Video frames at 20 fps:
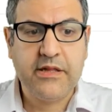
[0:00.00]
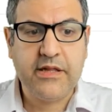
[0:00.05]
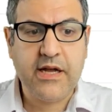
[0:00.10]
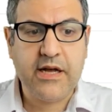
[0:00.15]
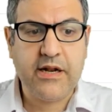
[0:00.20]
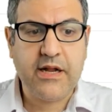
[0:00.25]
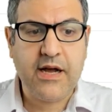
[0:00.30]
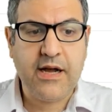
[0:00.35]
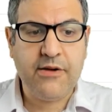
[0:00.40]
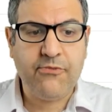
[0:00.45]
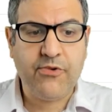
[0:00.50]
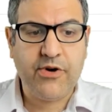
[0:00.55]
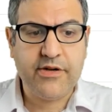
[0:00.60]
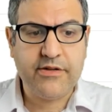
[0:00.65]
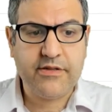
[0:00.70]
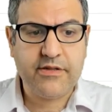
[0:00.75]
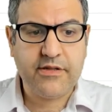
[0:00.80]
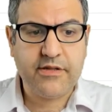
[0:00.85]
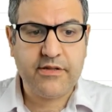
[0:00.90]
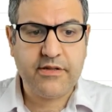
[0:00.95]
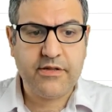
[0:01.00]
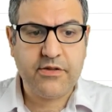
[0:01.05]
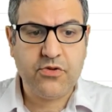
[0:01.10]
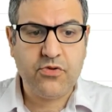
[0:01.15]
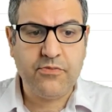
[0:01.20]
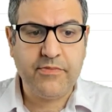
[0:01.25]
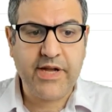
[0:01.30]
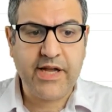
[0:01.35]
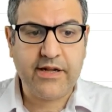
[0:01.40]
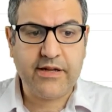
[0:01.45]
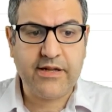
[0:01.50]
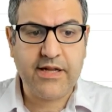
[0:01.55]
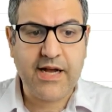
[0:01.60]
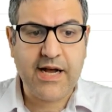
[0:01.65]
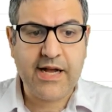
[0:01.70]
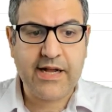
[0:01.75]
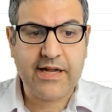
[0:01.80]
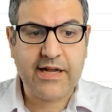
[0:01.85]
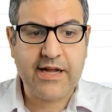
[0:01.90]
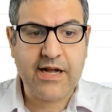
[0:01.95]
Then I want to make the
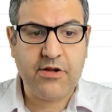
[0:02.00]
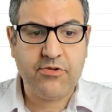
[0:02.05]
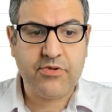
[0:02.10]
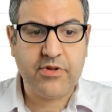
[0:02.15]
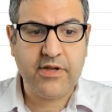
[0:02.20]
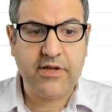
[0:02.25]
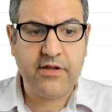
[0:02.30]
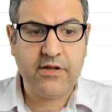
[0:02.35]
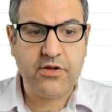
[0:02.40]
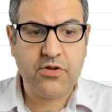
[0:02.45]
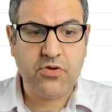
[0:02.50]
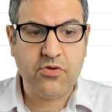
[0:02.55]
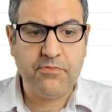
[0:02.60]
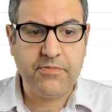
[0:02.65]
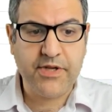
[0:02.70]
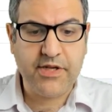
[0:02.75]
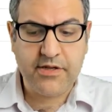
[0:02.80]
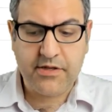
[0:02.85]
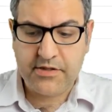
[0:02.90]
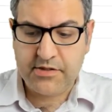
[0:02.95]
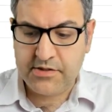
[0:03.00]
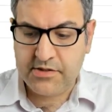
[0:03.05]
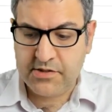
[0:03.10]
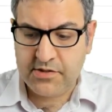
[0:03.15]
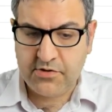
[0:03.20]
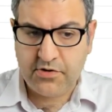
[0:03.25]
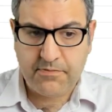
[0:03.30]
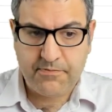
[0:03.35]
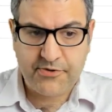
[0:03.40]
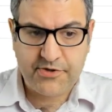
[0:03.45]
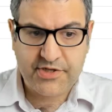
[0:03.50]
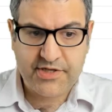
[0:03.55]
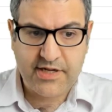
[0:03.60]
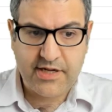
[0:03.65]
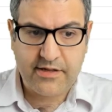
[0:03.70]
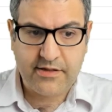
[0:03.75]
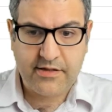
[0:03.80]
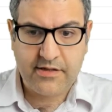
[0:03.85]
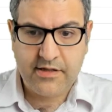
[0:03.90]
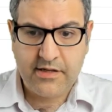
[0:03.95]
accounting to be
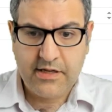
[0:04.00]
0%.